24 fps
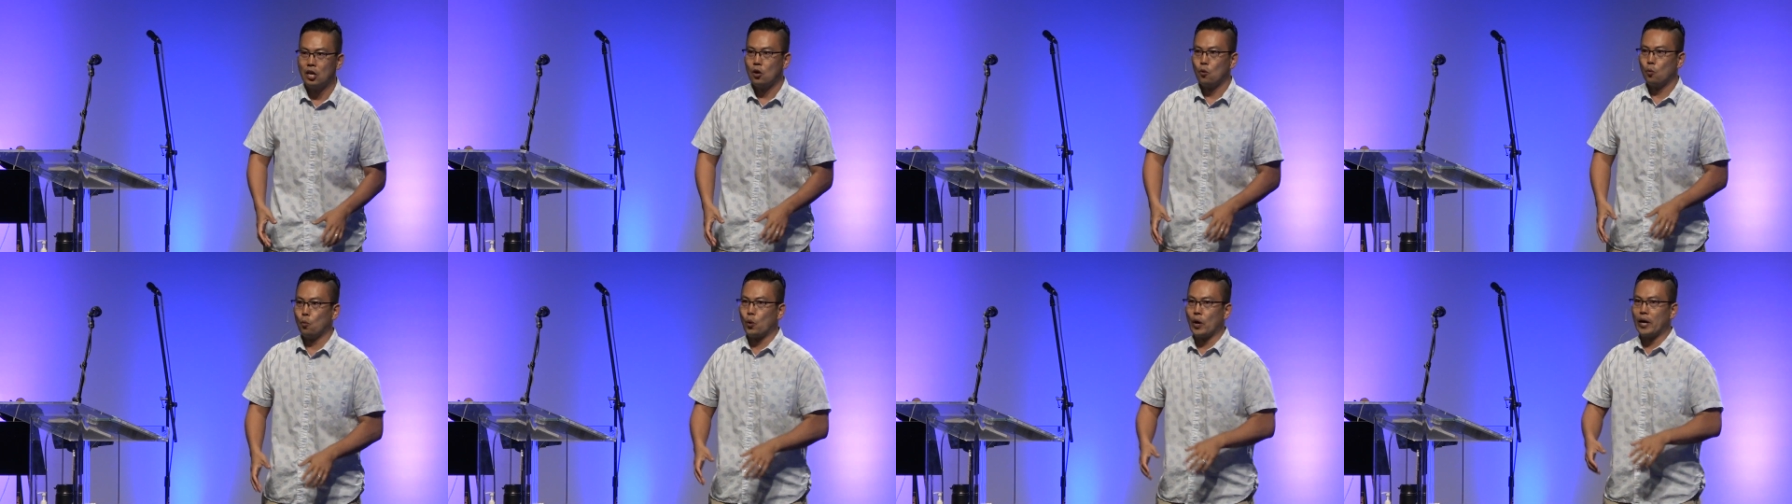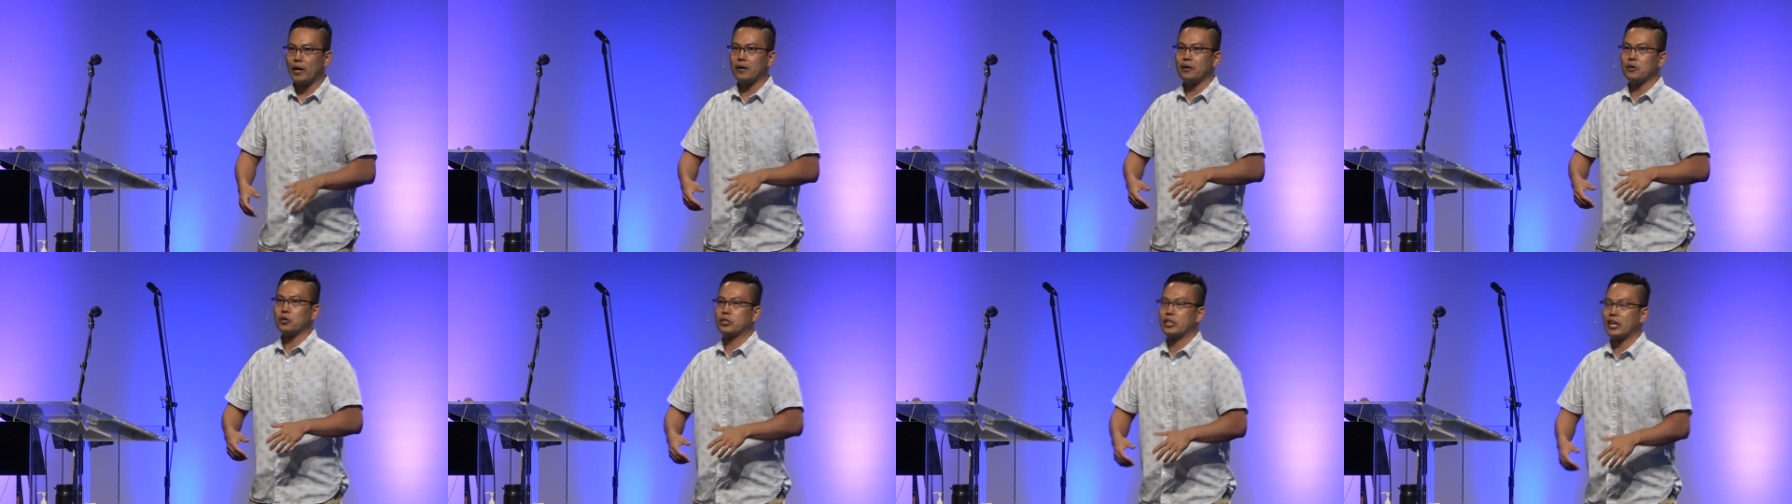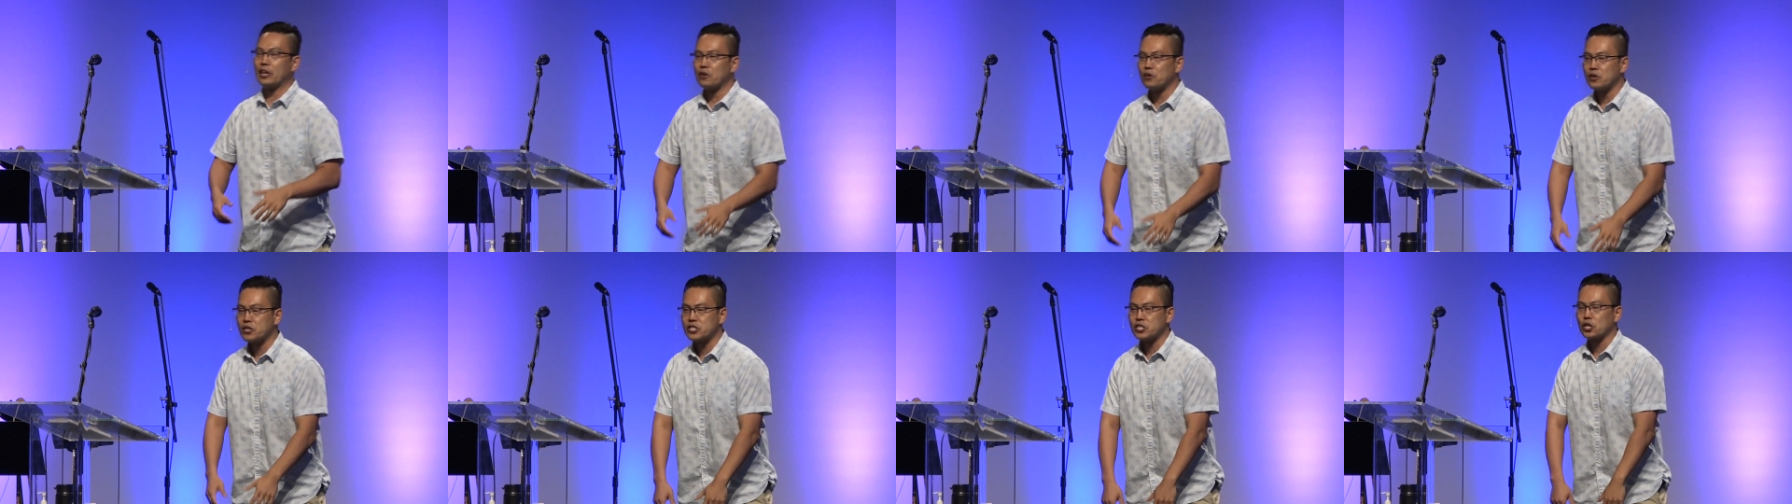where
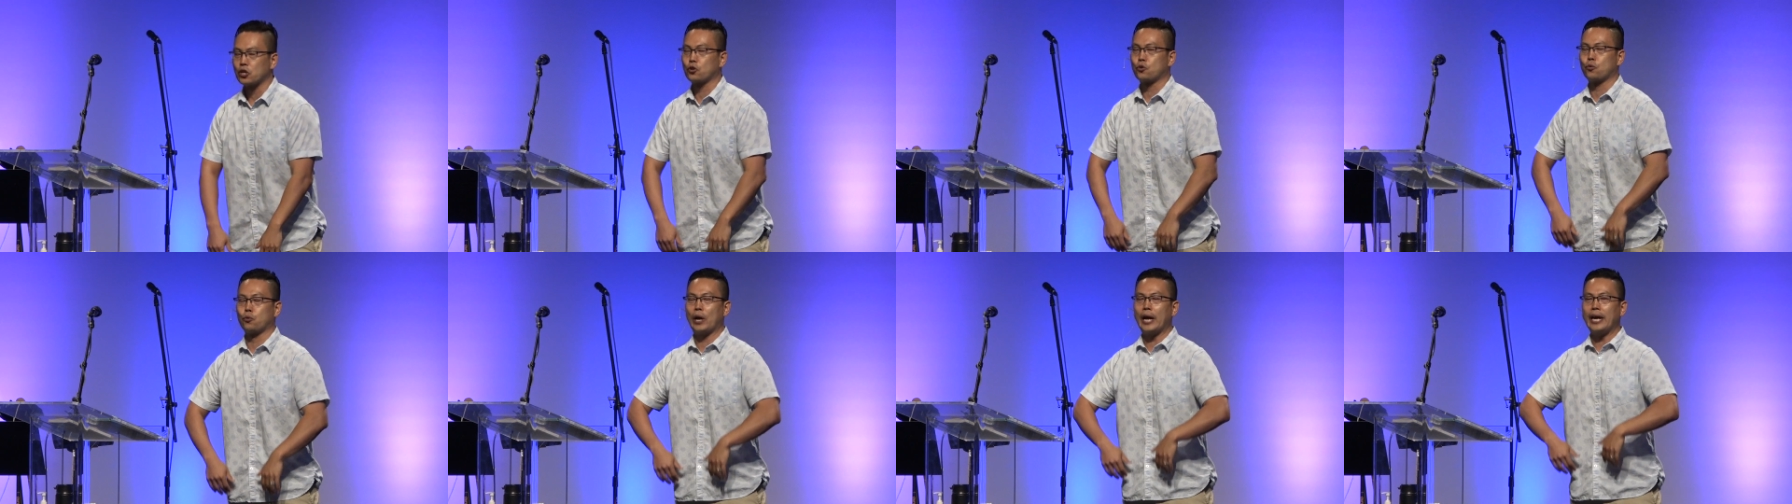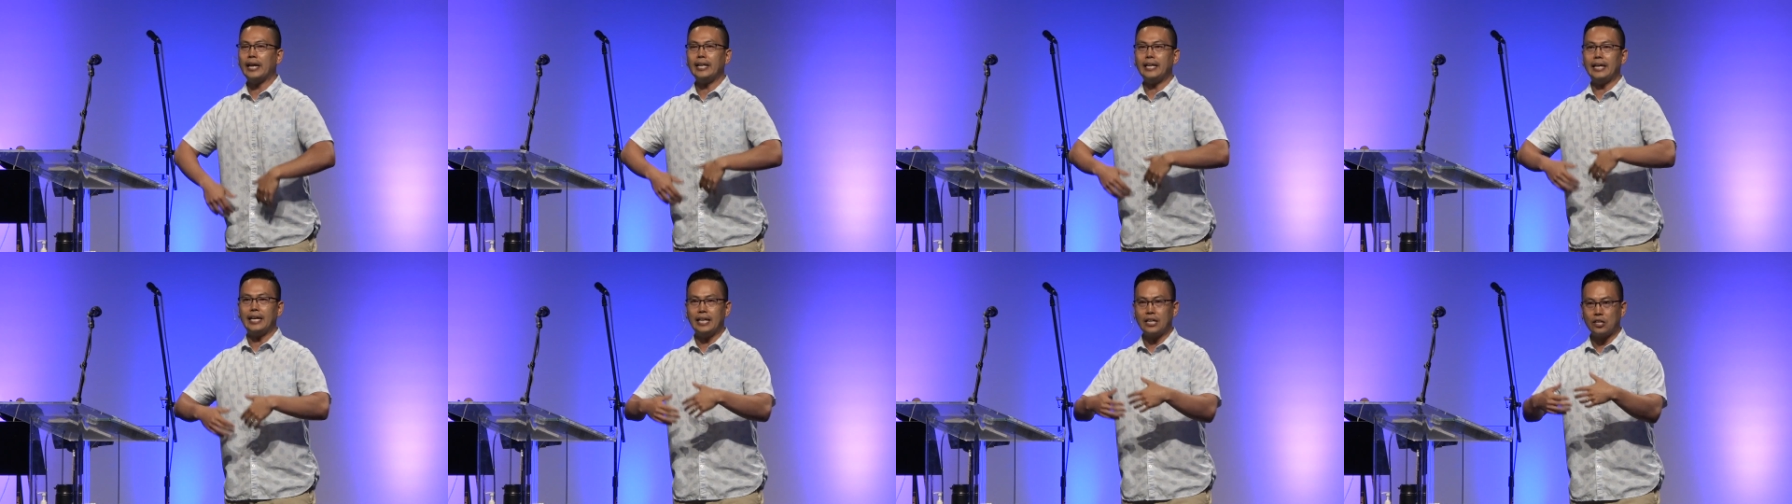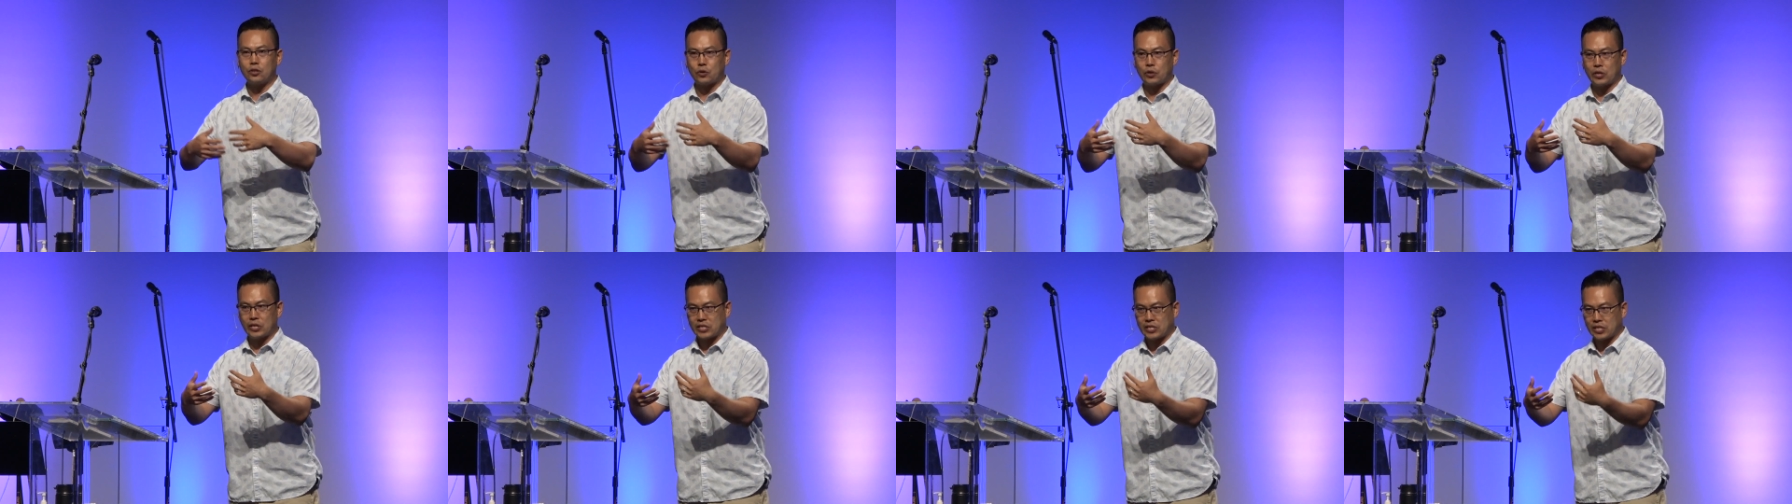there is a great
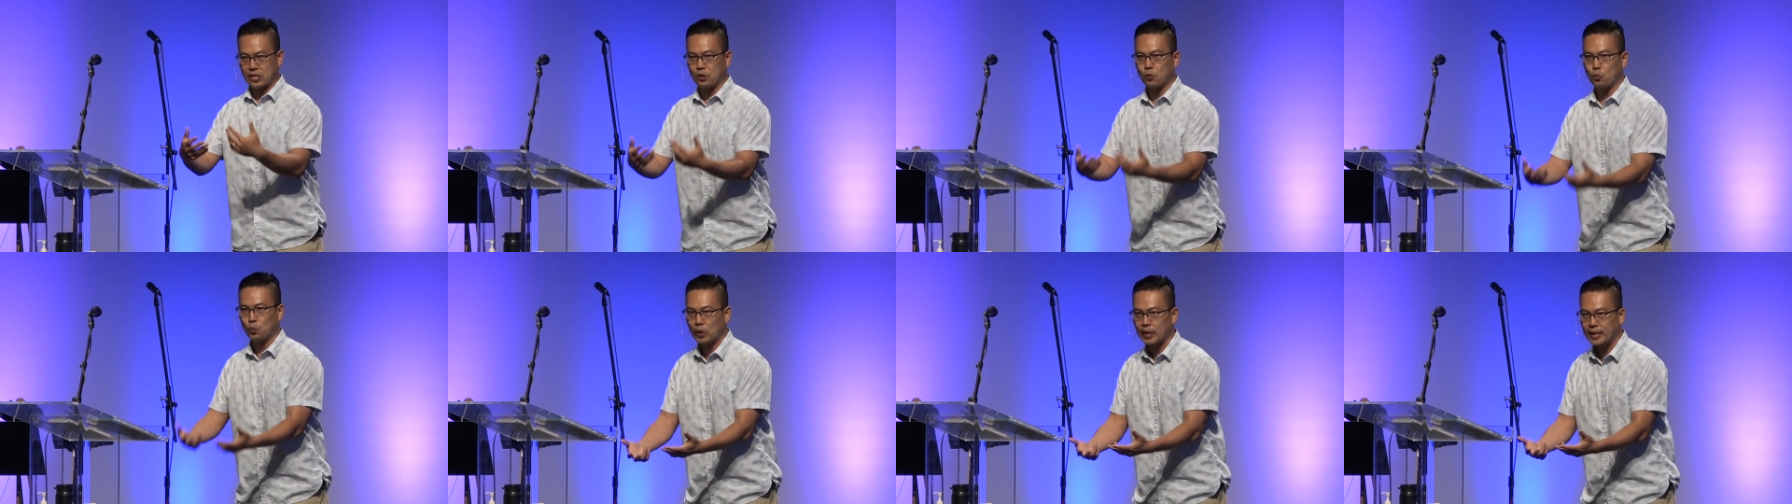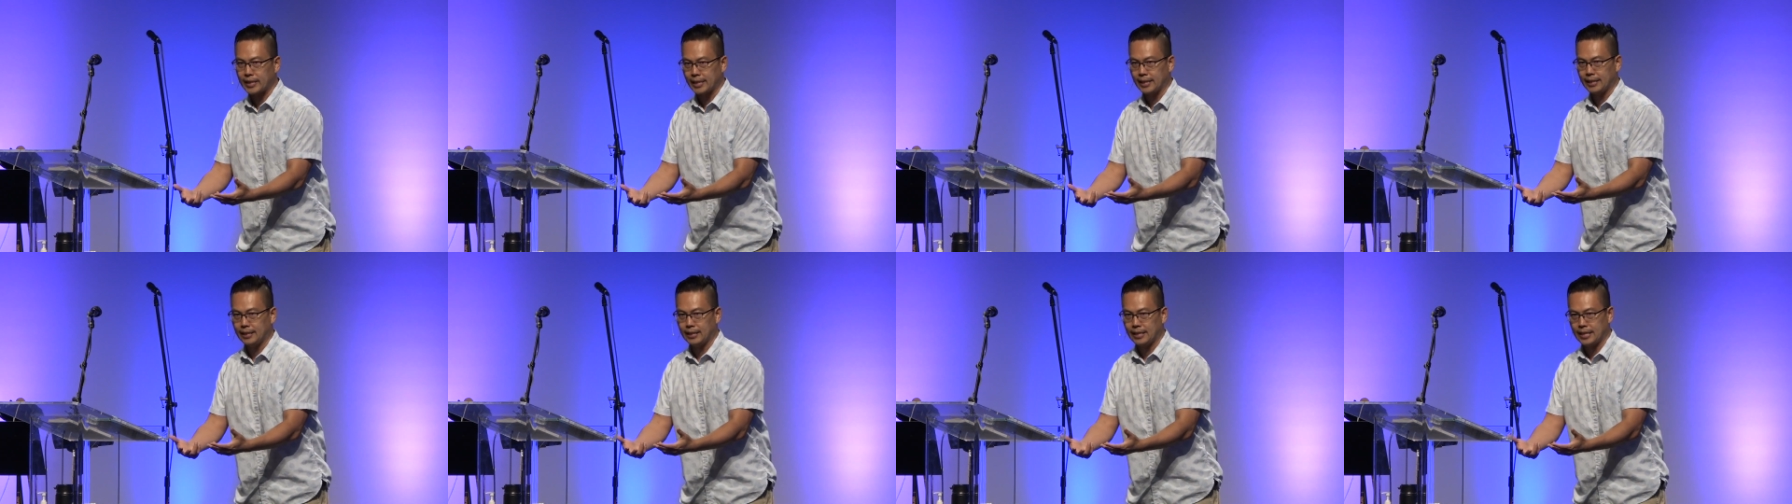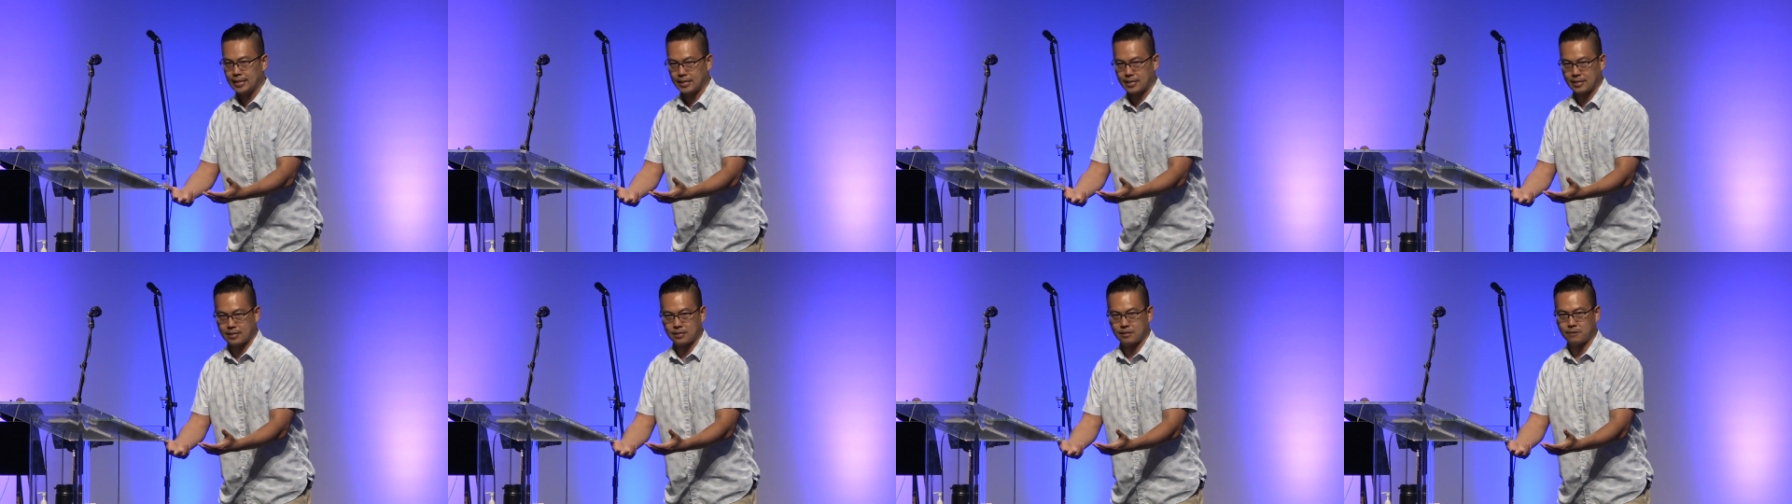increase in
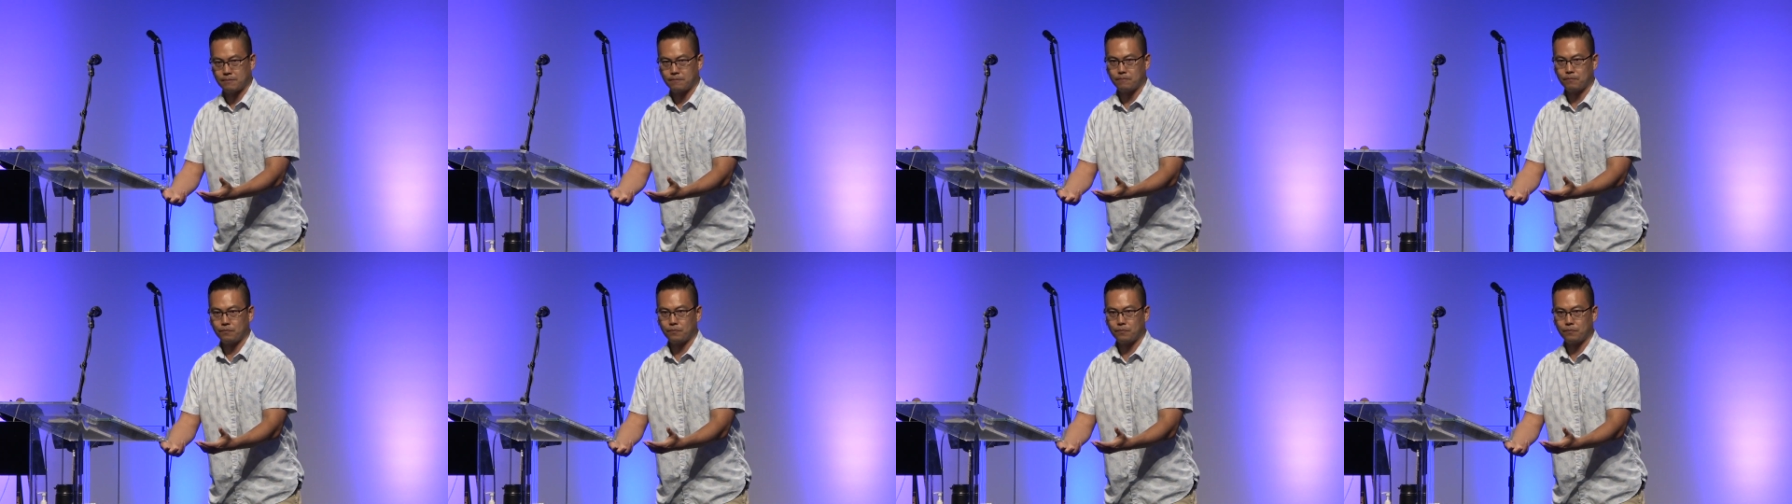wickedness,